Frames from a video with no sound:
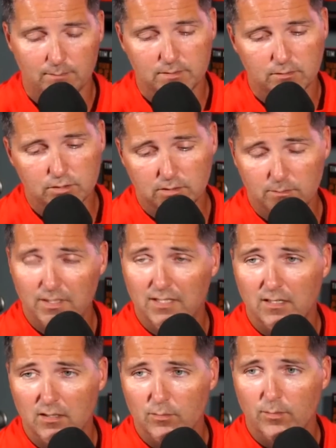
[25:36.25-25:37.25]
So it shouldn't be an
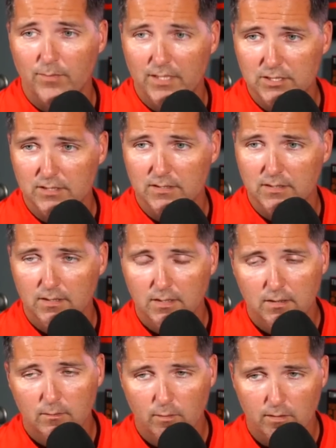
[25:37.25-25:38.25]
honorable mention.
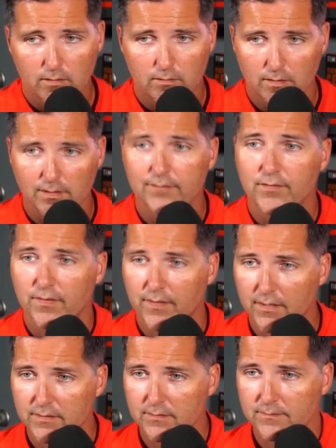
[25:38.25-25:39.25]
We're gonna call it eleven
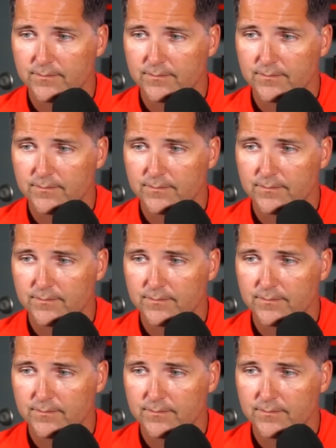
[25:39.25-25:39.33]
things.